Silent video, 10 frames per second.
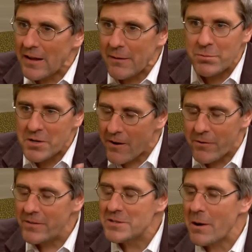I'm
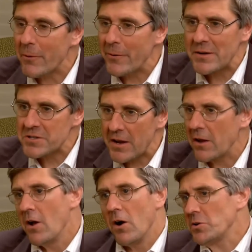tired of these Democrats saying
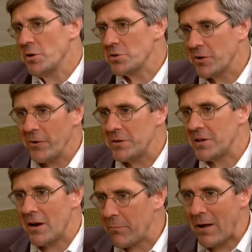Social Security is
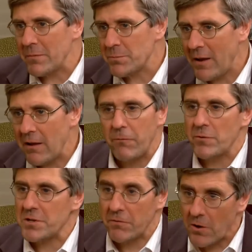not a problem, it's paying for
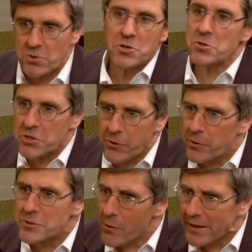itself. No, Social
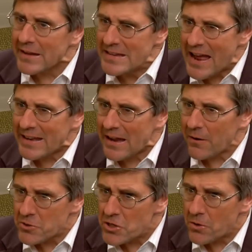Security is running a debt
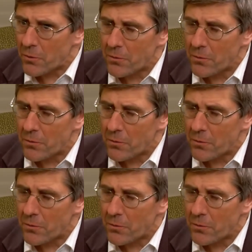now, too.